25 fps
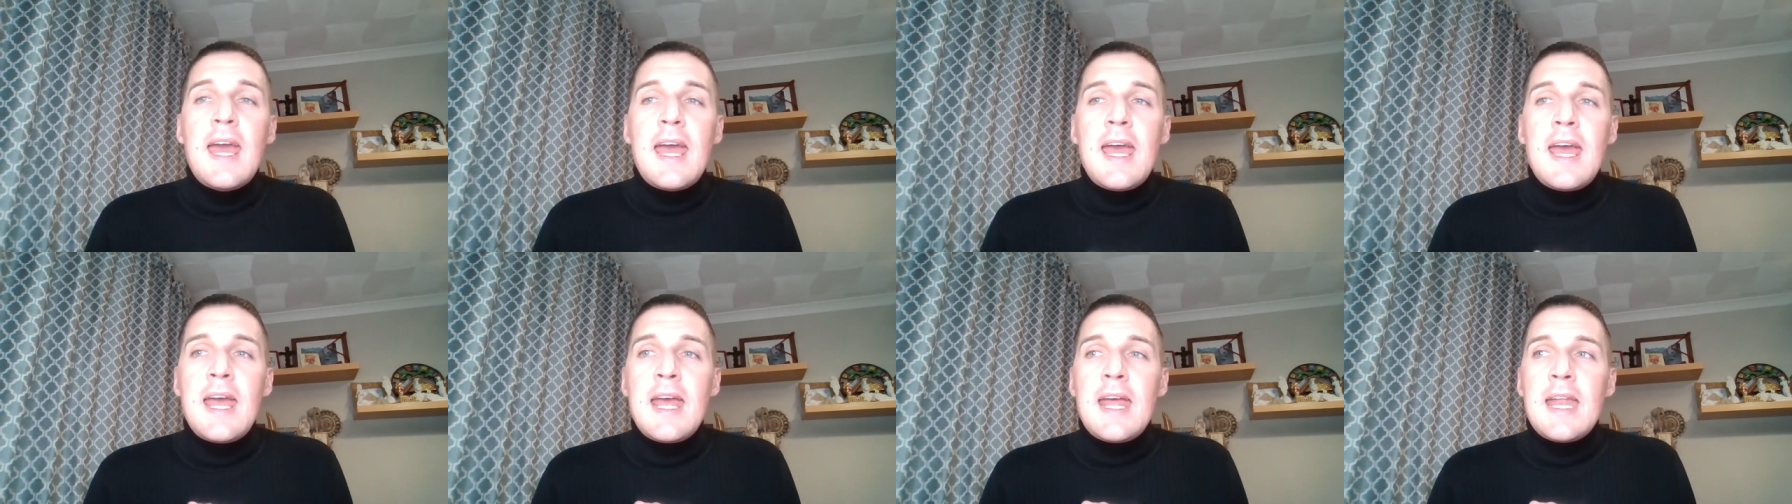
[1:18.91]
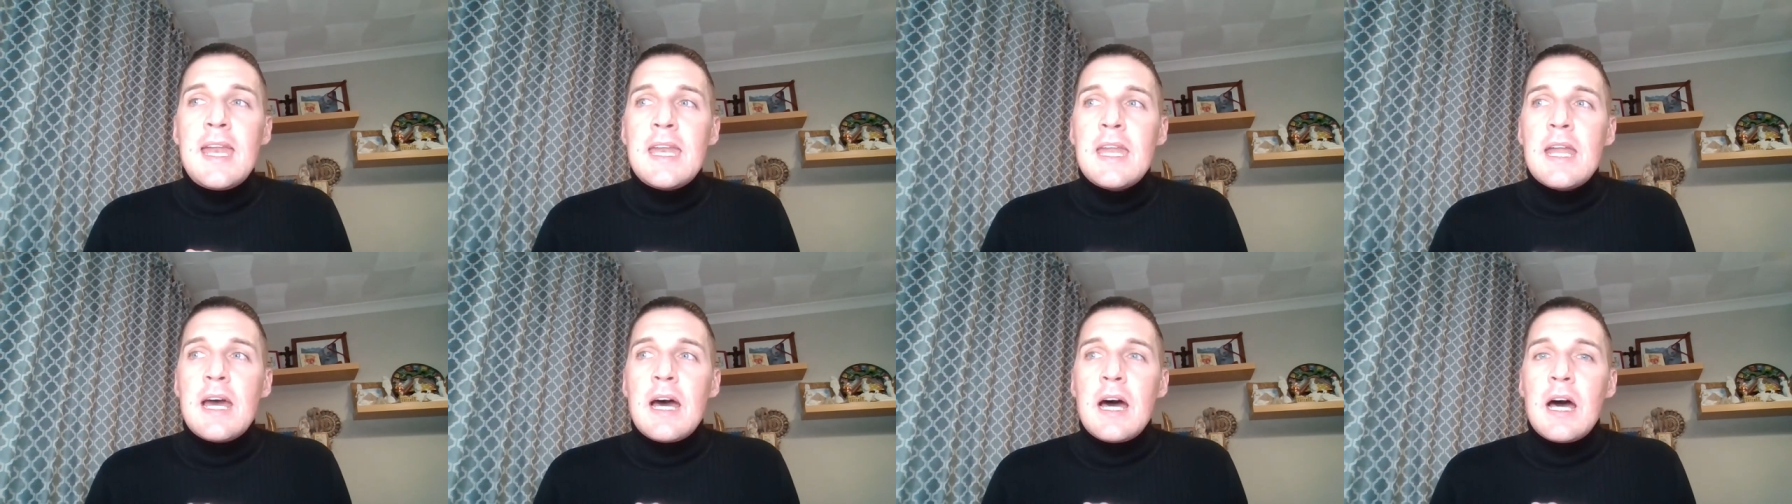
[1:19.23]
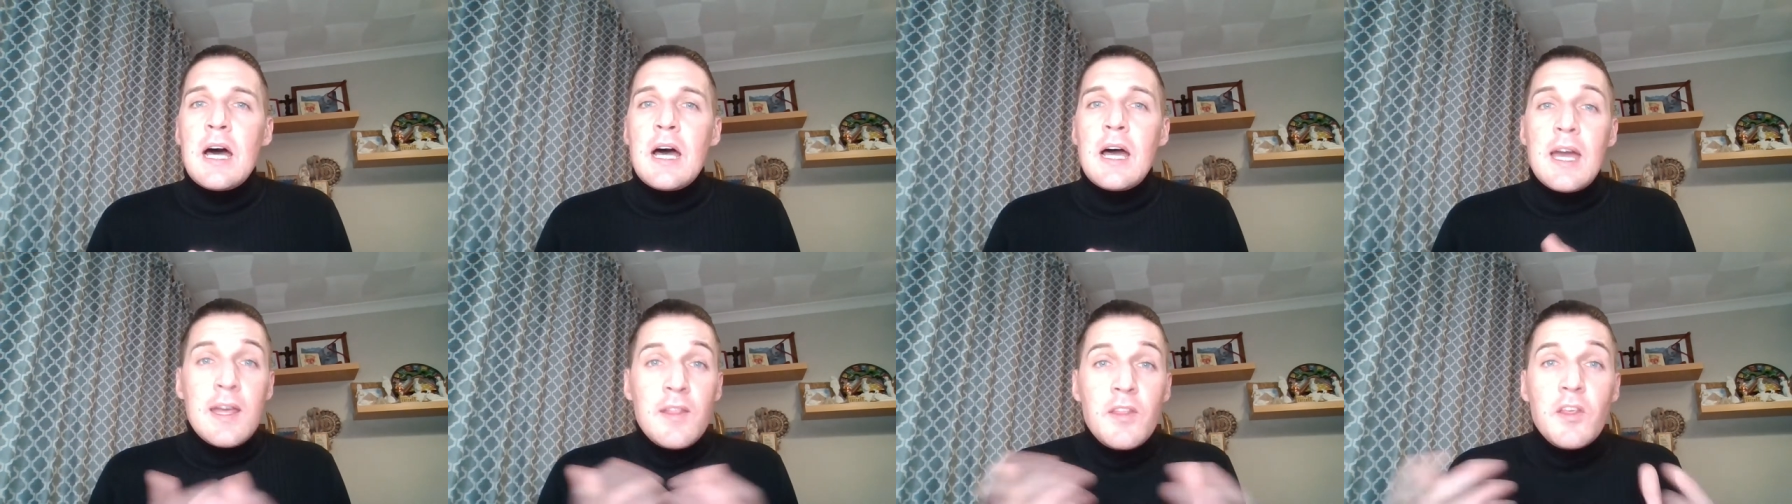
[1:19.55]
in
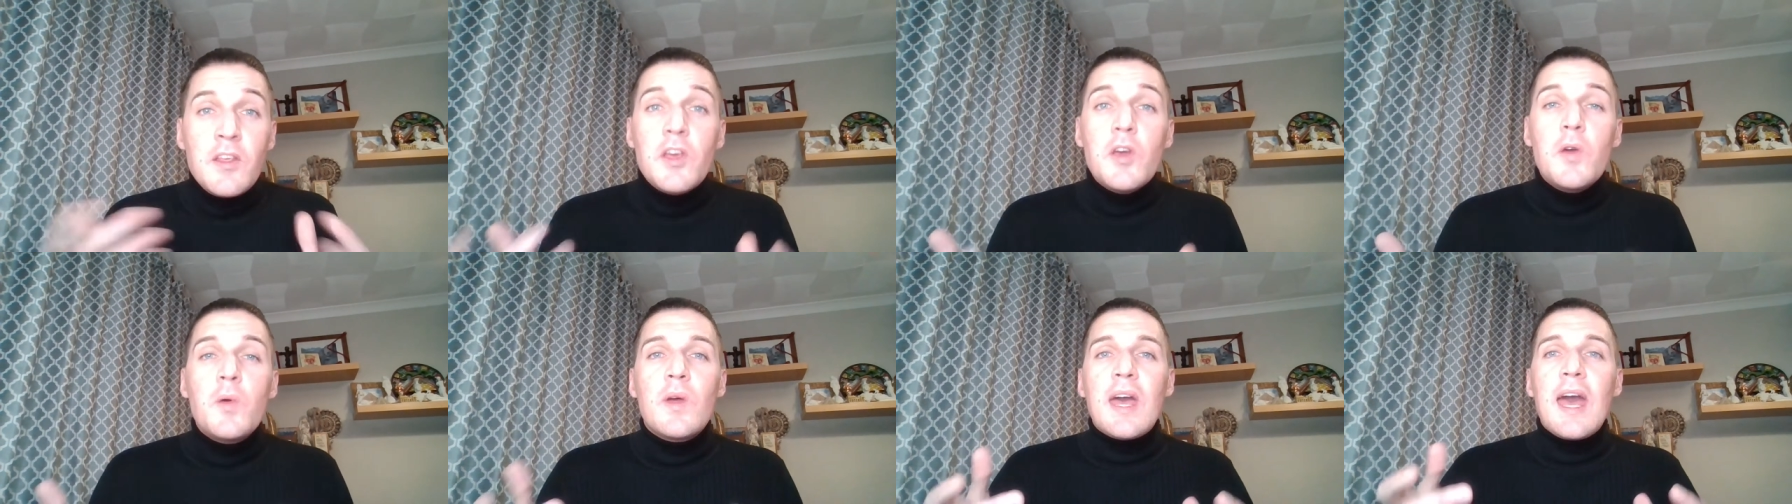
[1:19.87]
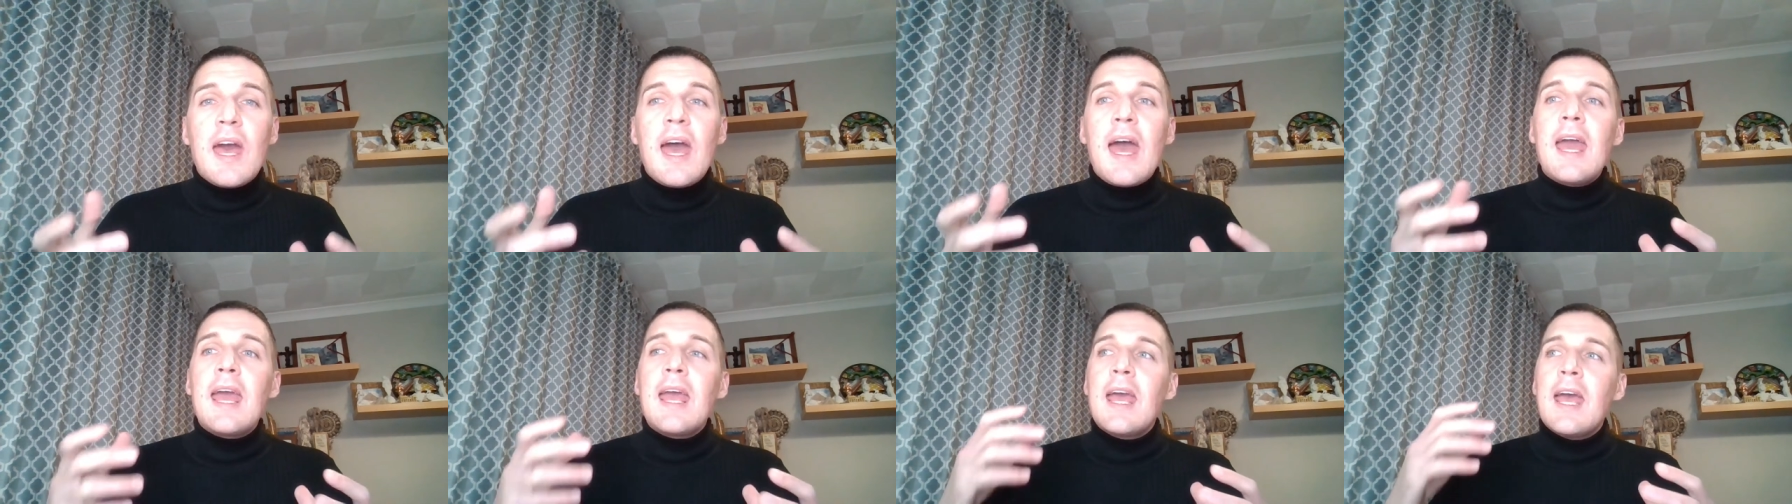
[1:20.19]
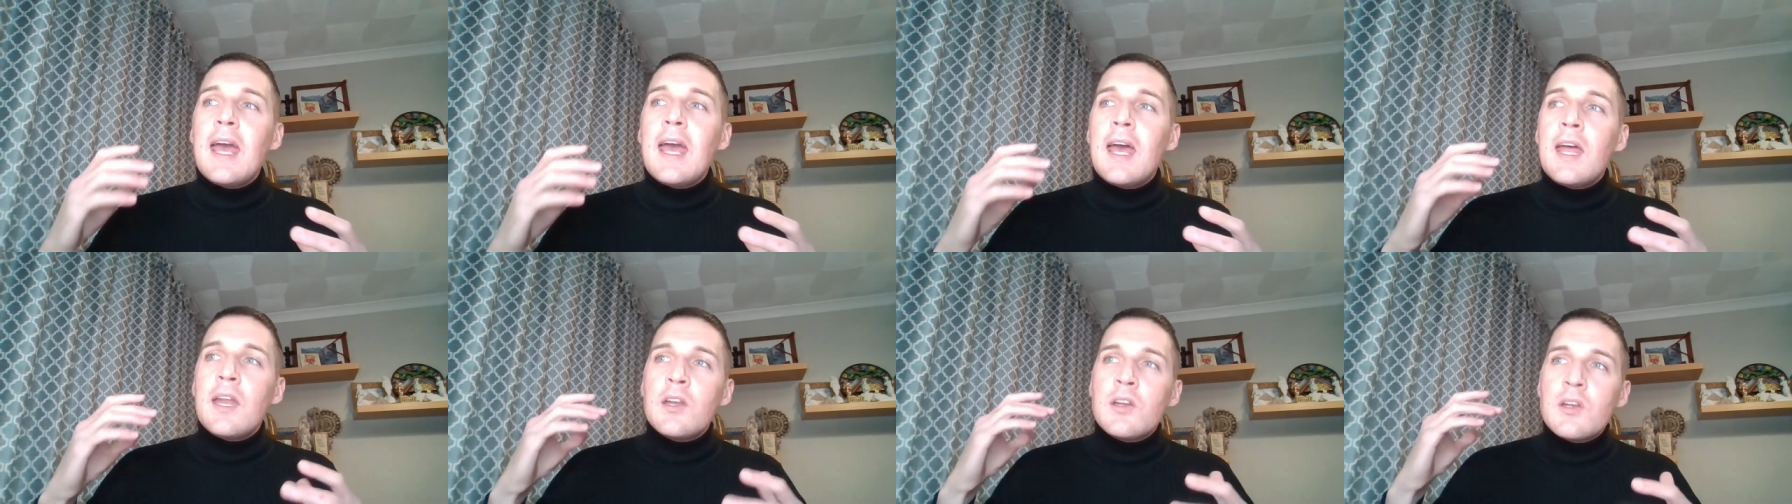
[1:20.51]
uh, in the UK
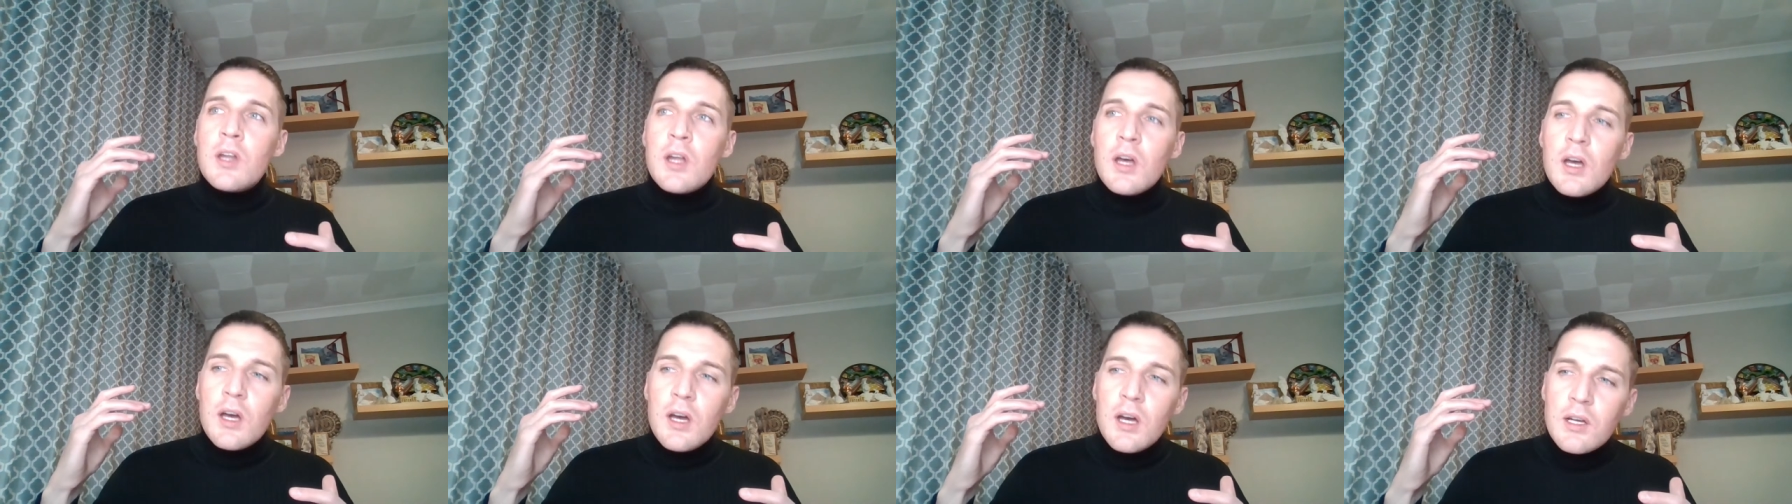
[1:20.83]
in